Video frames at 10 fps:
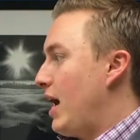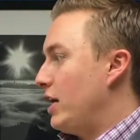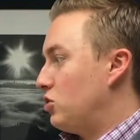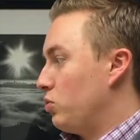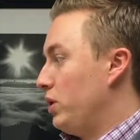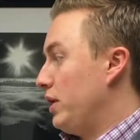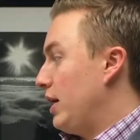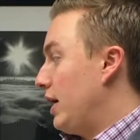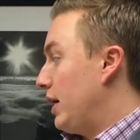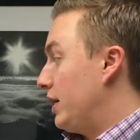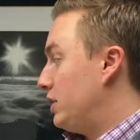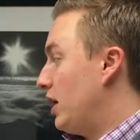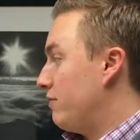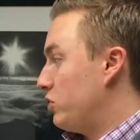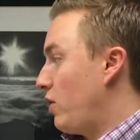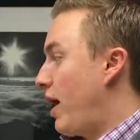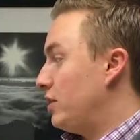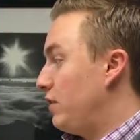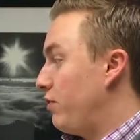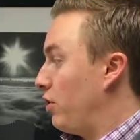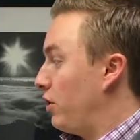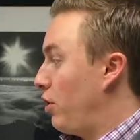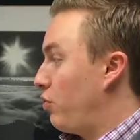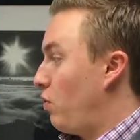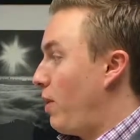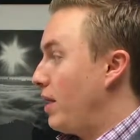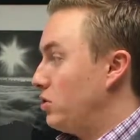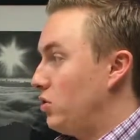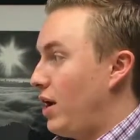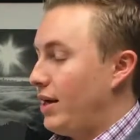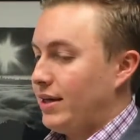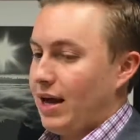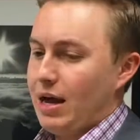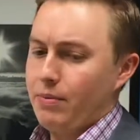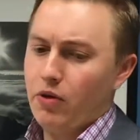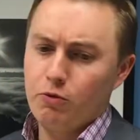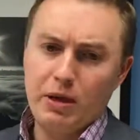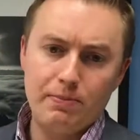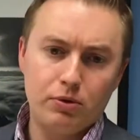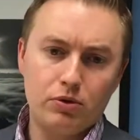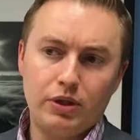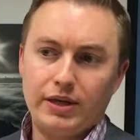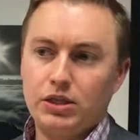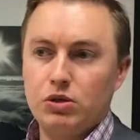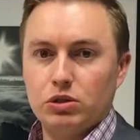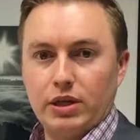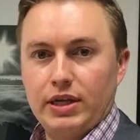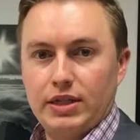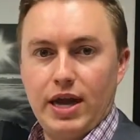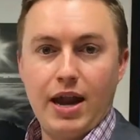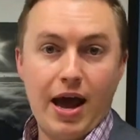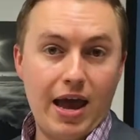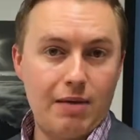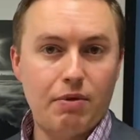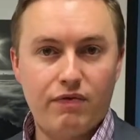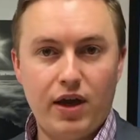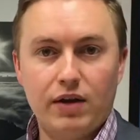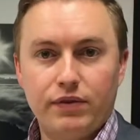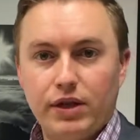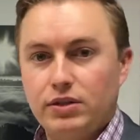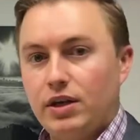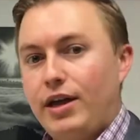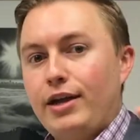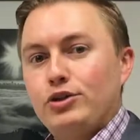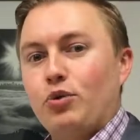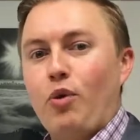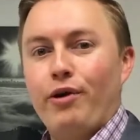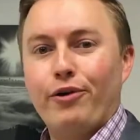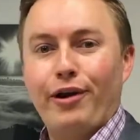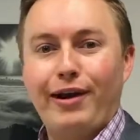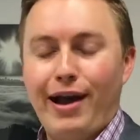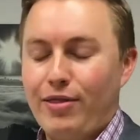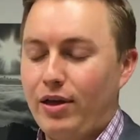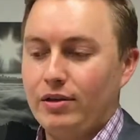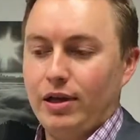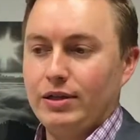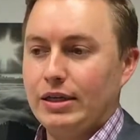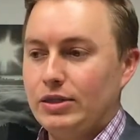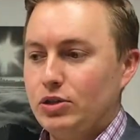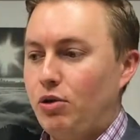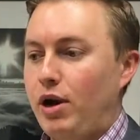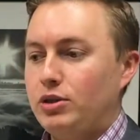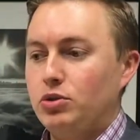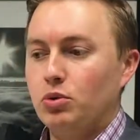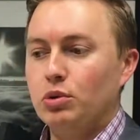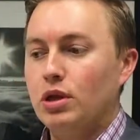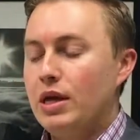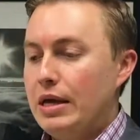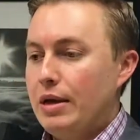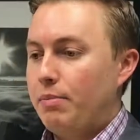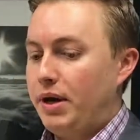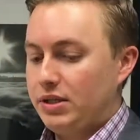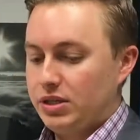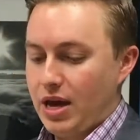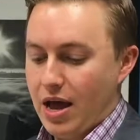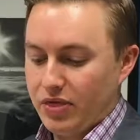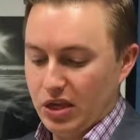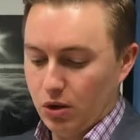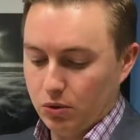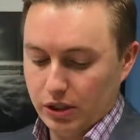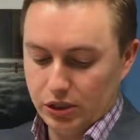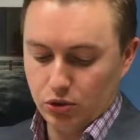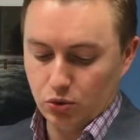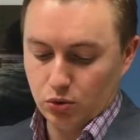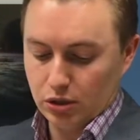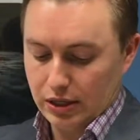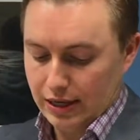It's really a tough strategy if you're going to go through Monster.com. Other people like to use LinkedIn. I am a fan of LinkedIn, in case you're wondering. I think LinkedIn is a great tool. but it's not the only tool.